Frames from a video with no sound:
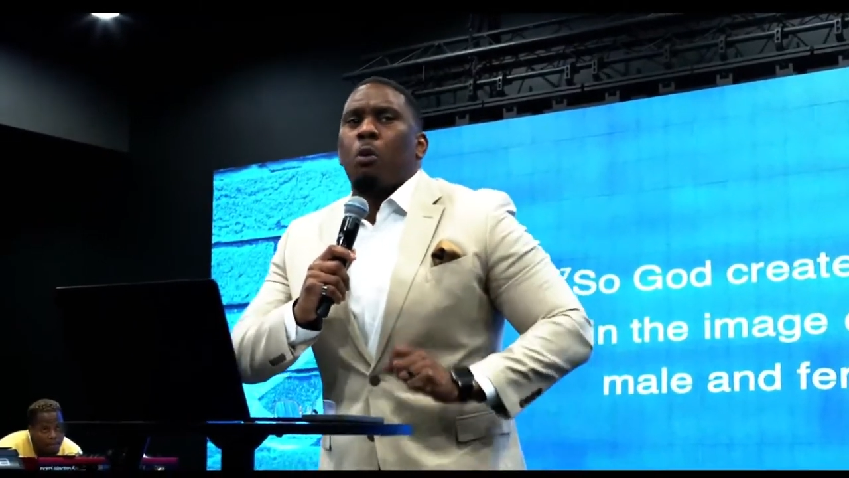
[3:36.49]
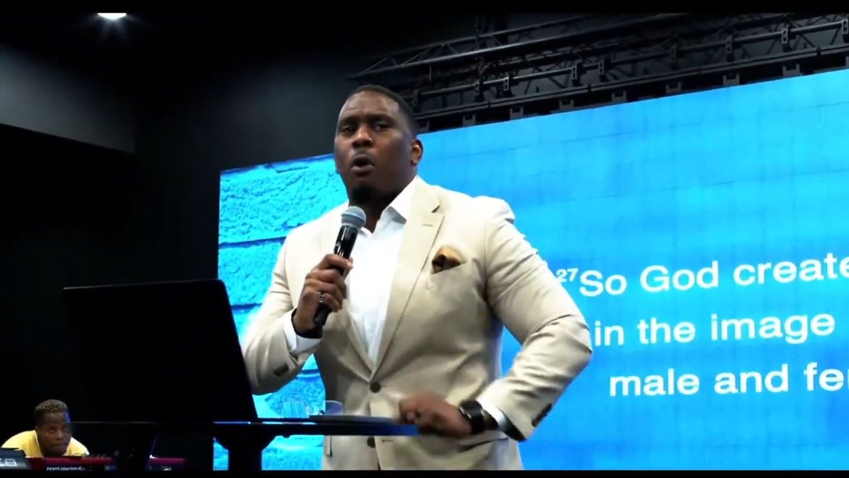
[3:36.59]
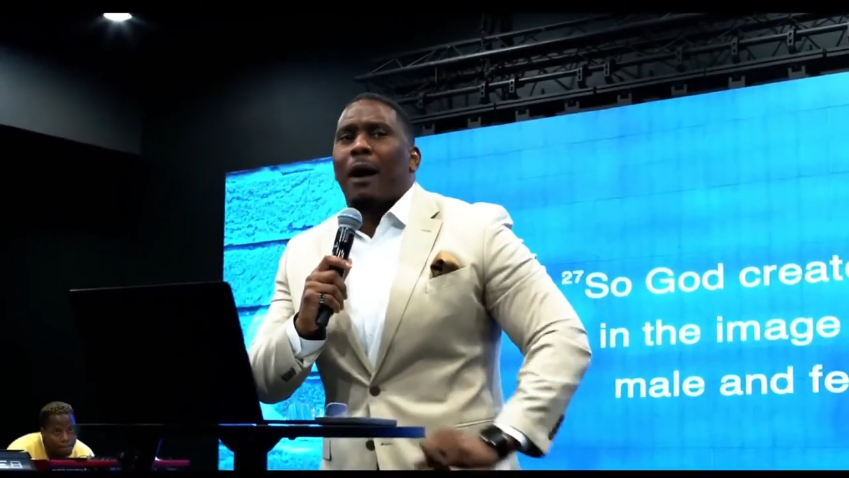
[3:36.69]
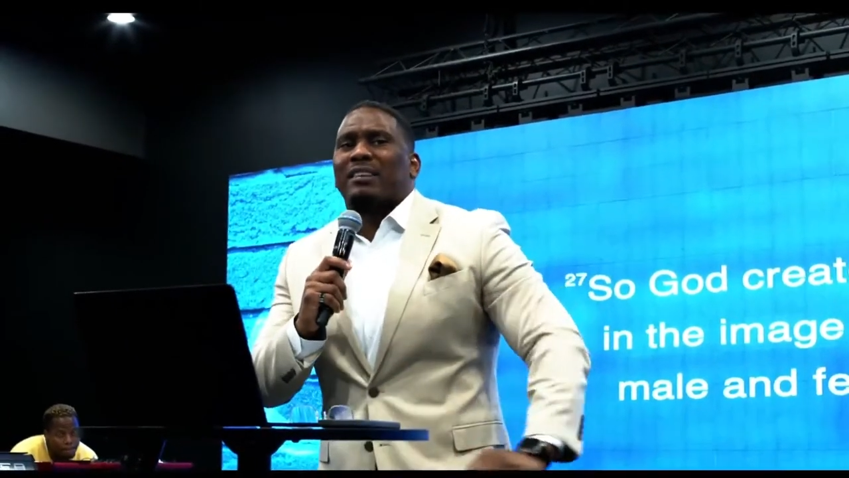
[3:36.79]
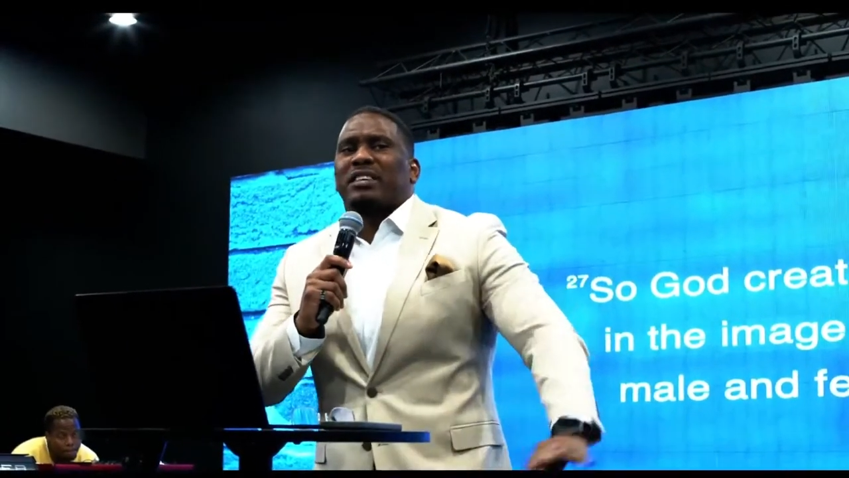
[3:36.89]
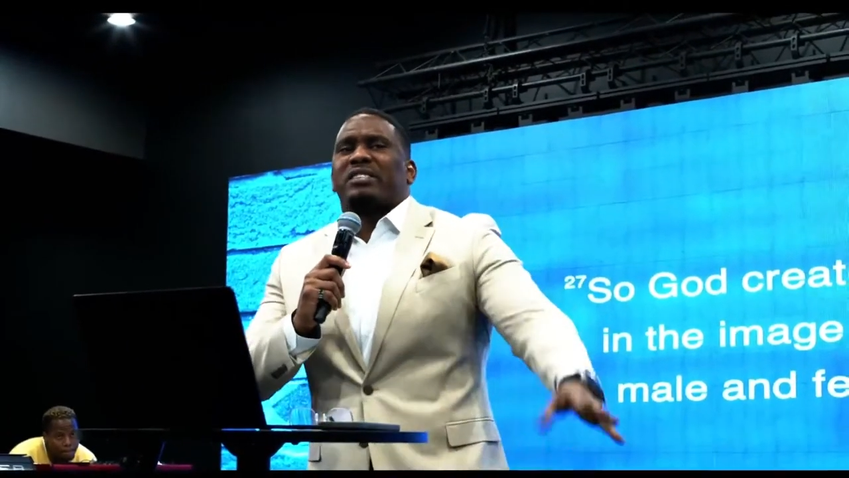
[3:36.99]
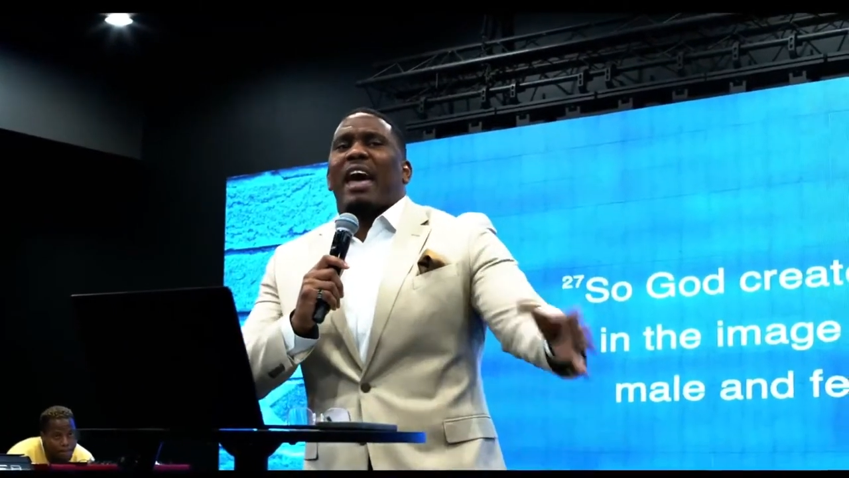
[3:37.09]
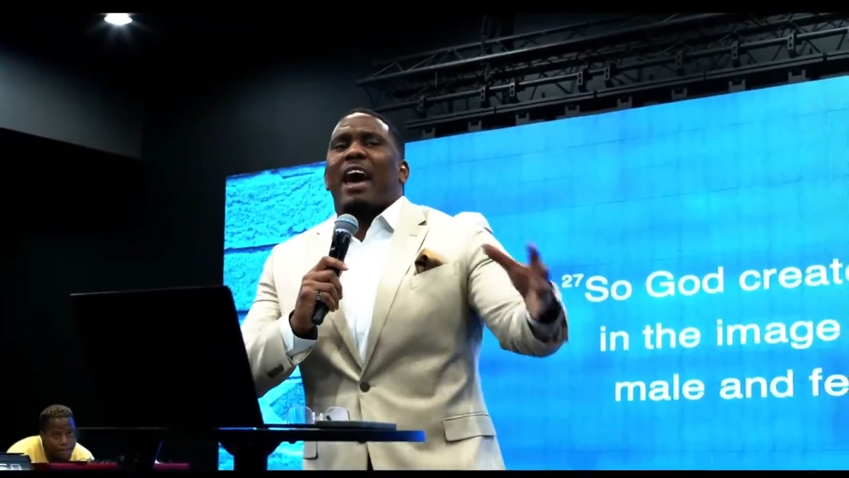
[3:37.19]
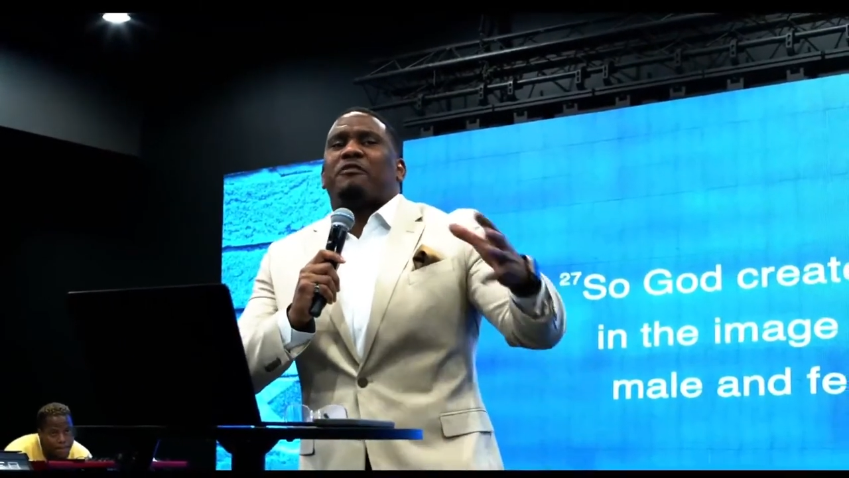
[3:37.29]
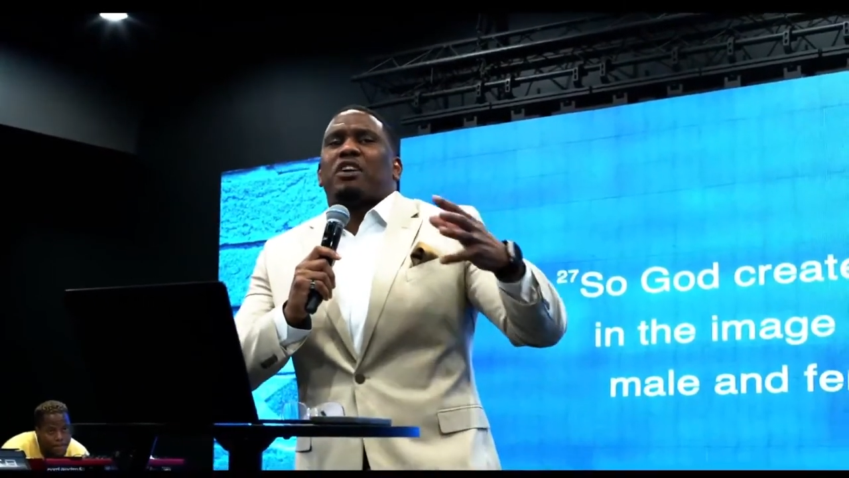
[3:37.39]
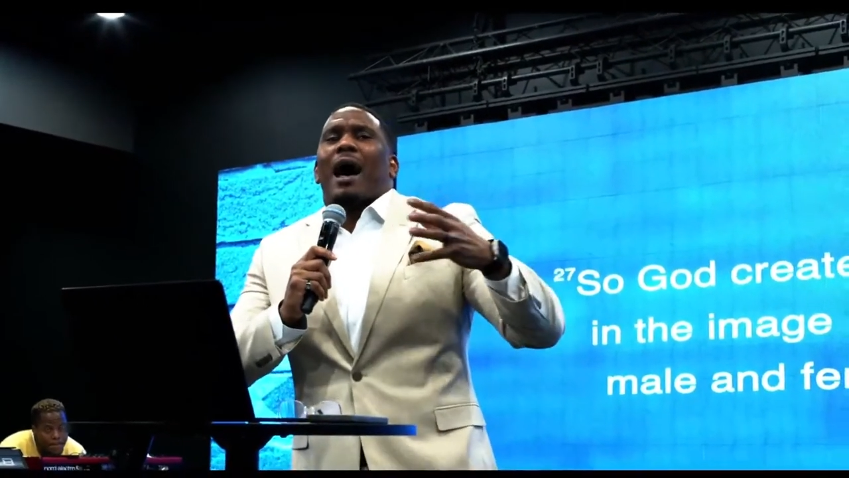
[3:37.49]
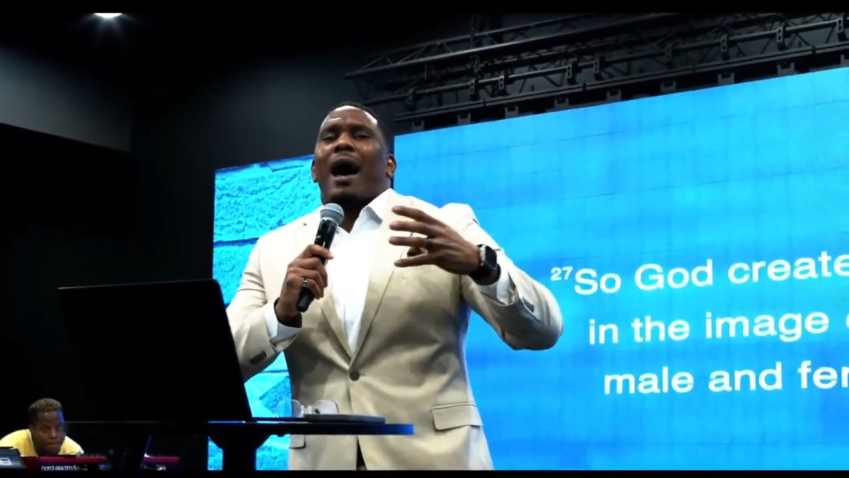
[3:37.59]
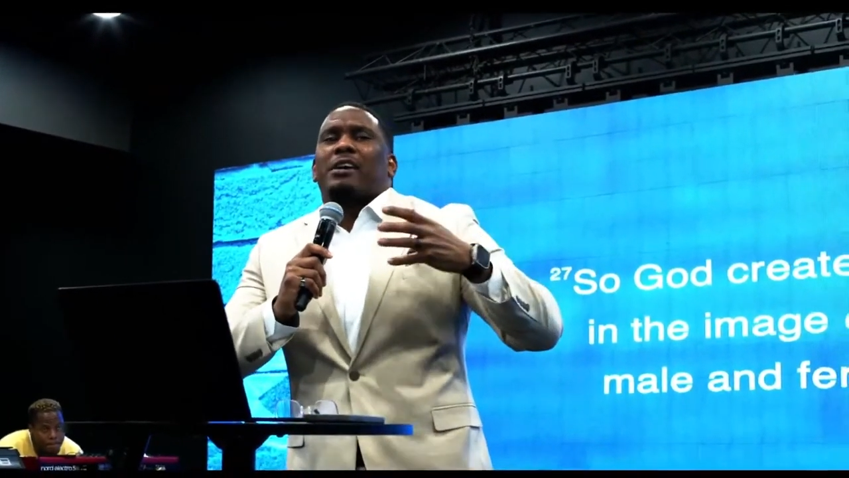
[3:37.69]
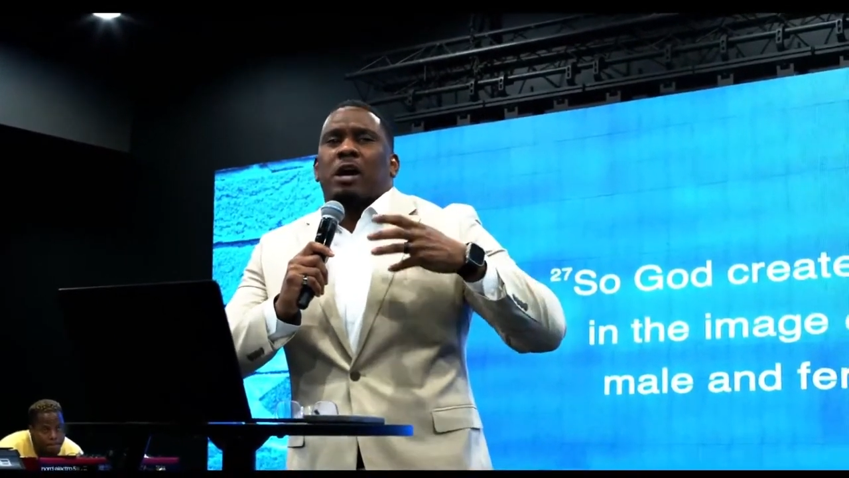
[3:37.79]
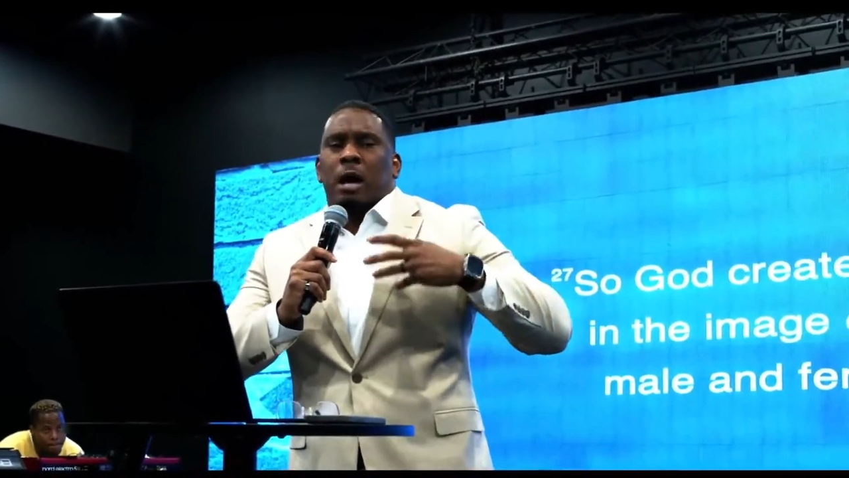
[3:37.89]
Well, watch this. After
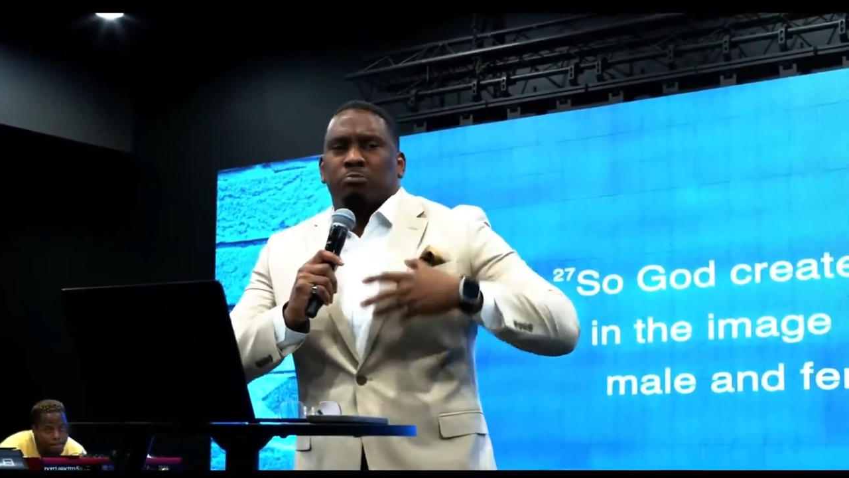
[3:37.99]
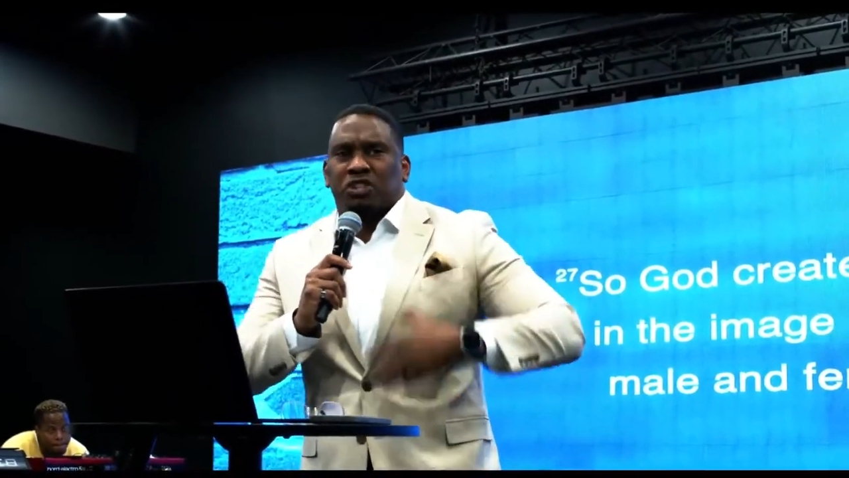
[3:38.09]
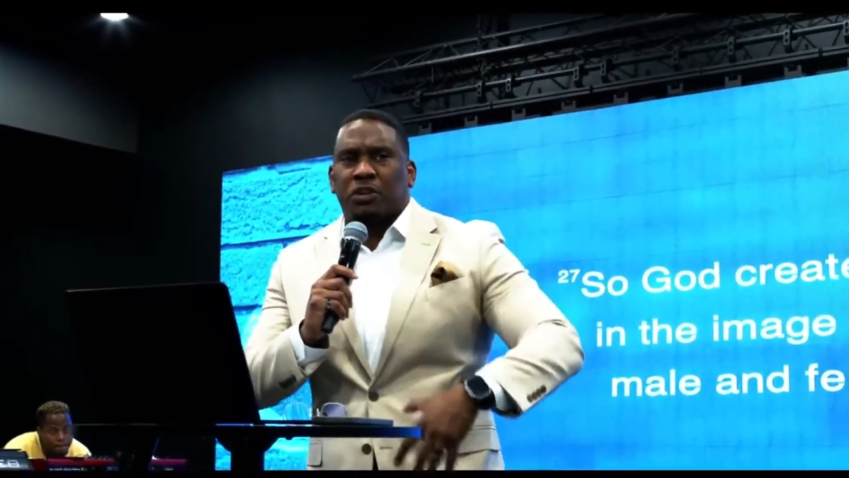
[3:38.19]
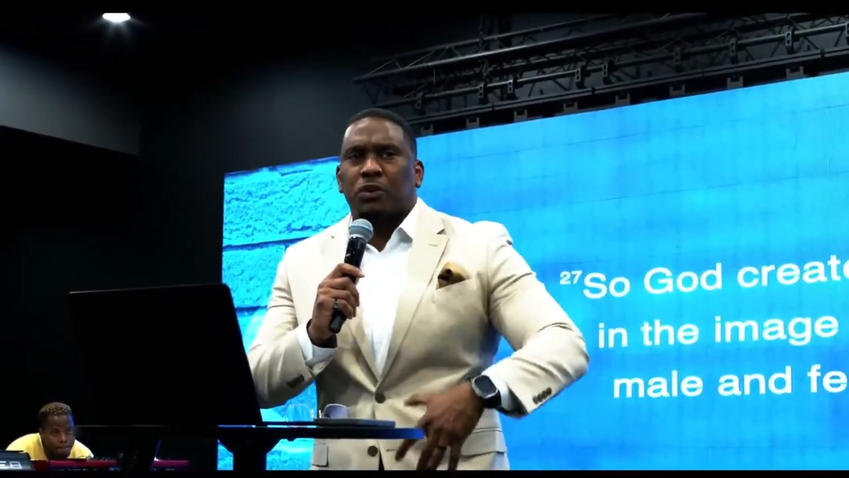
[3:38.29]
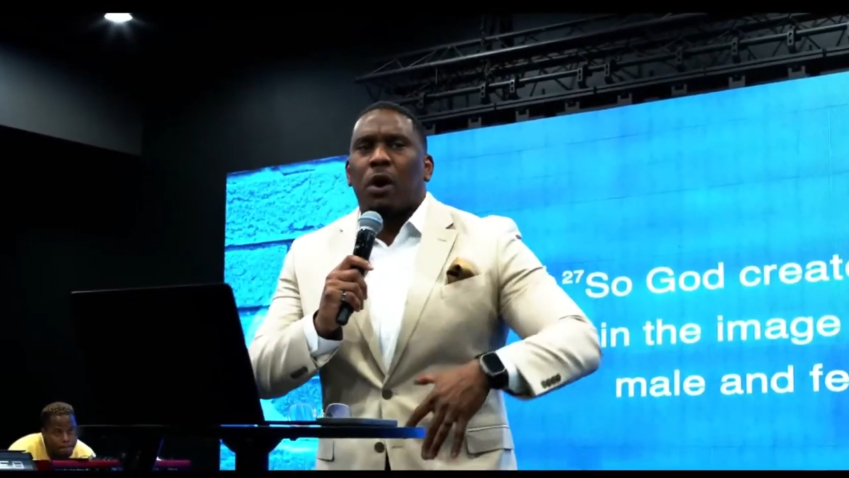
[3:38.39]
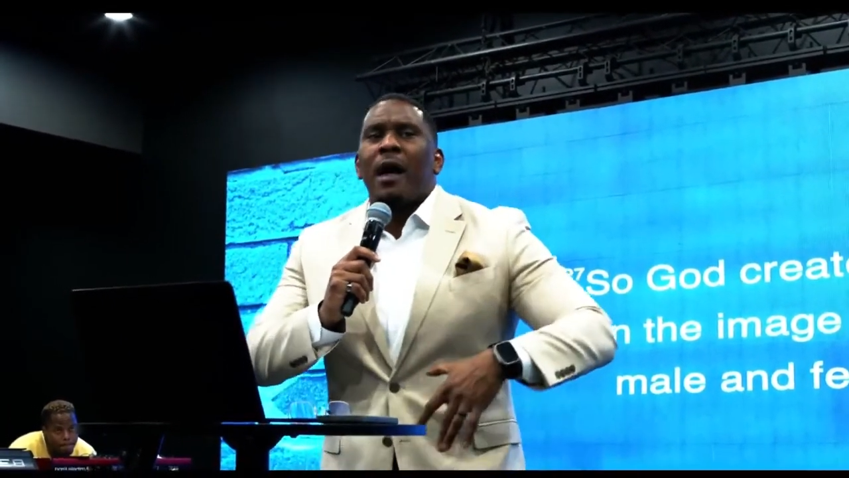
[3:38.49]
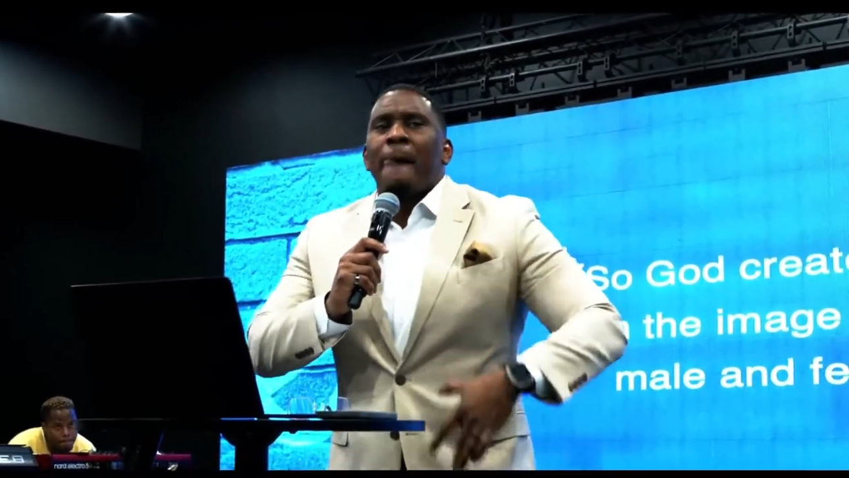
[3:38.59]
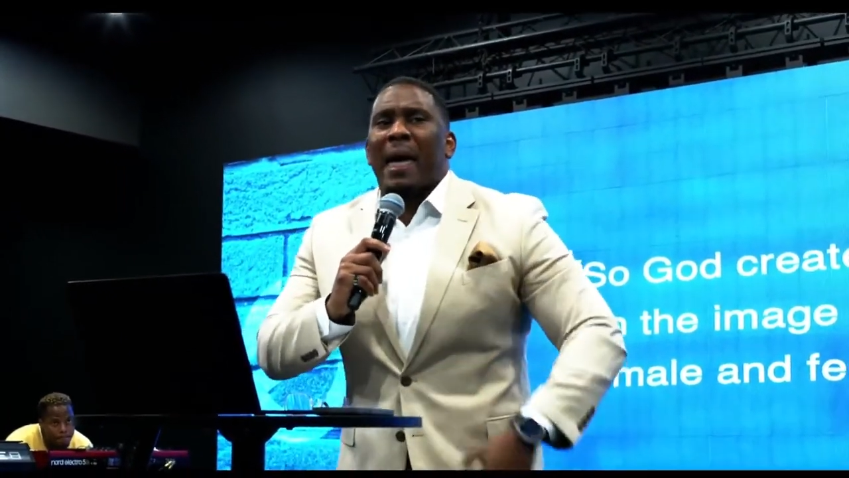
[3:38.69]
I come to,